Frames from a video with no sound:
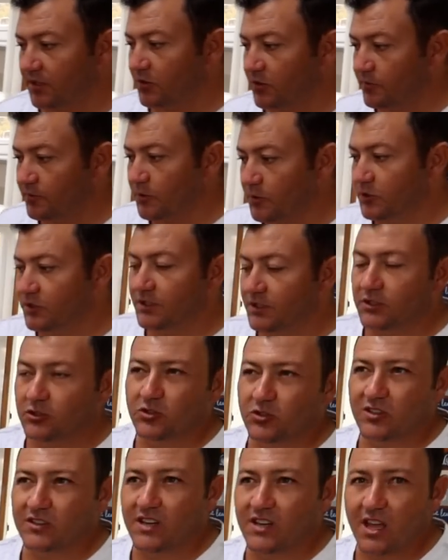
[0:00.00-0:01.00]
and converted
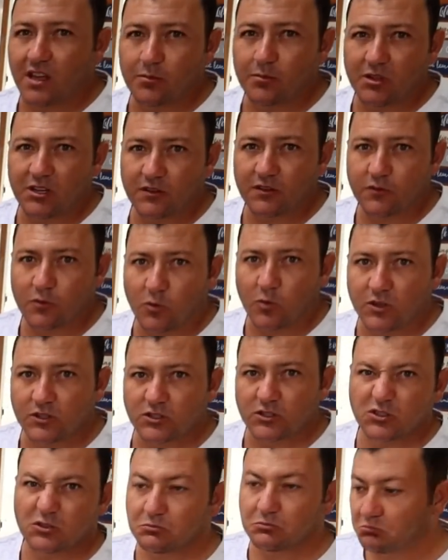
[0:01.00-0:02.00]
into a day bed if you
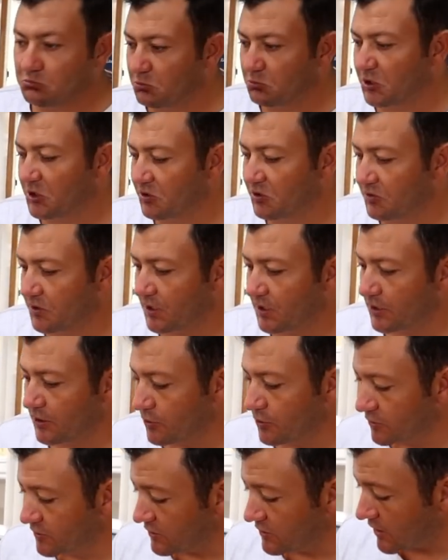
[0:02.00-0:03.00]
want to. We don't really
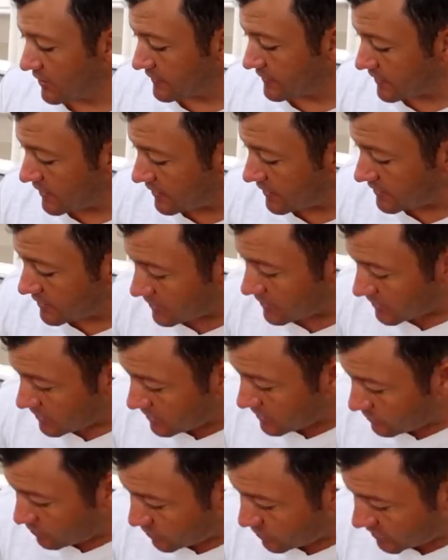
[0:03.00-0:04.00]
use it like that,
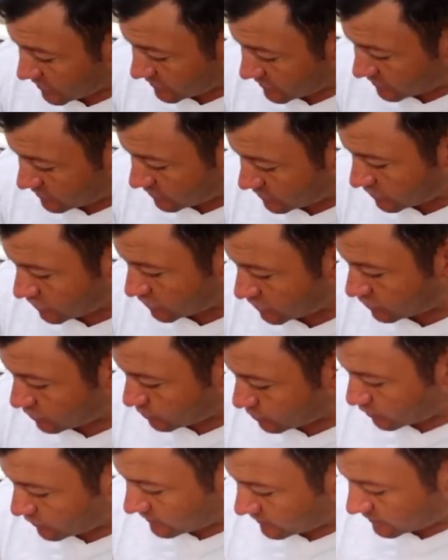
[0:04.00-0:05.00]
but you just
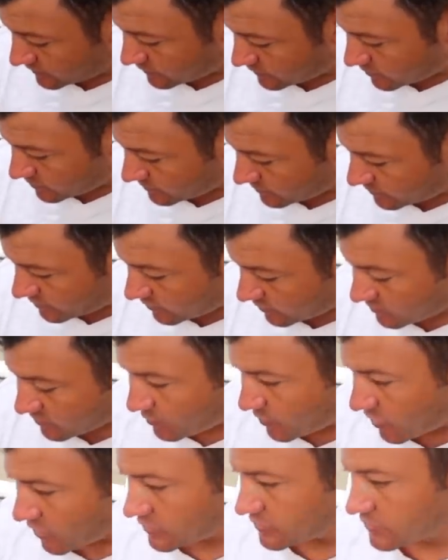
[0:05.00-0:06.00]
remove it from the
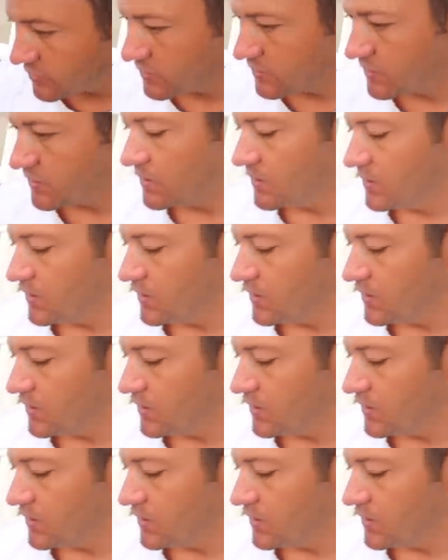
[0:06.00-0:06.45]
posts,